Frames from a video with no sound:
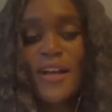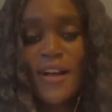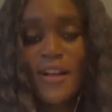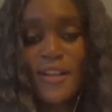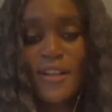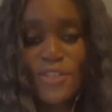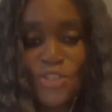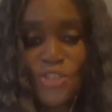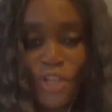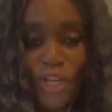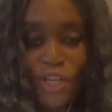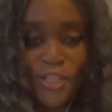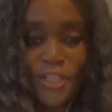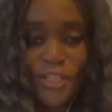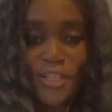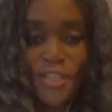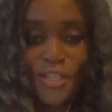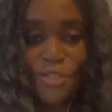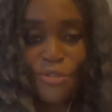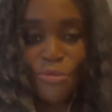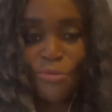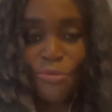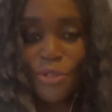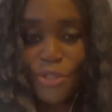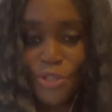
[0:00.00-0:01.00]
a
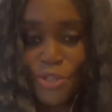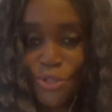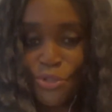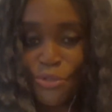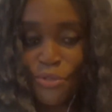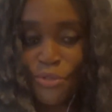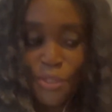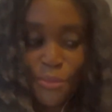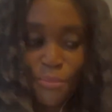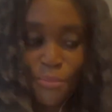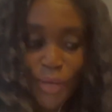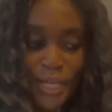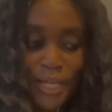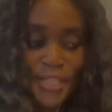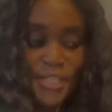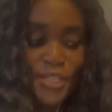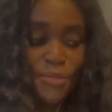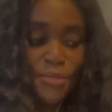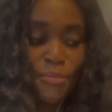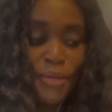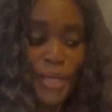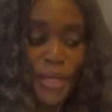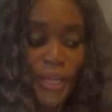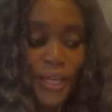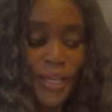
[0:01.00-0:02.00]
journalist, which you aspire
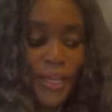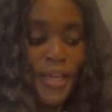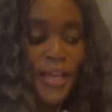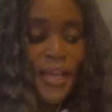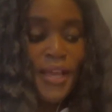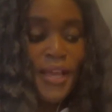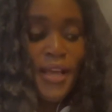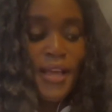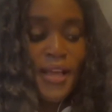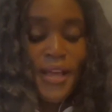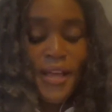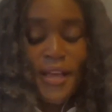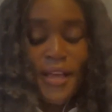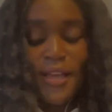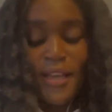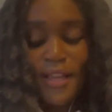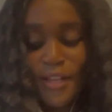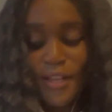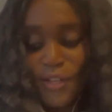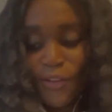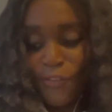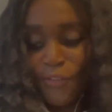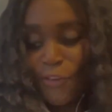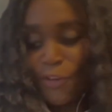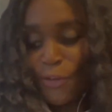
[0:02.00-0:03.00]
to be
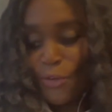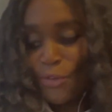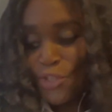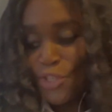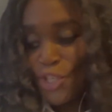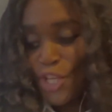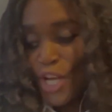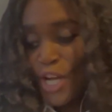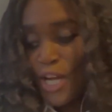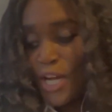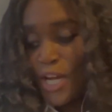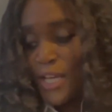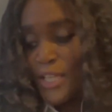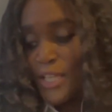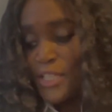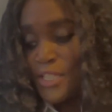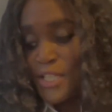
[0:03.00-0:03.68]
in the future.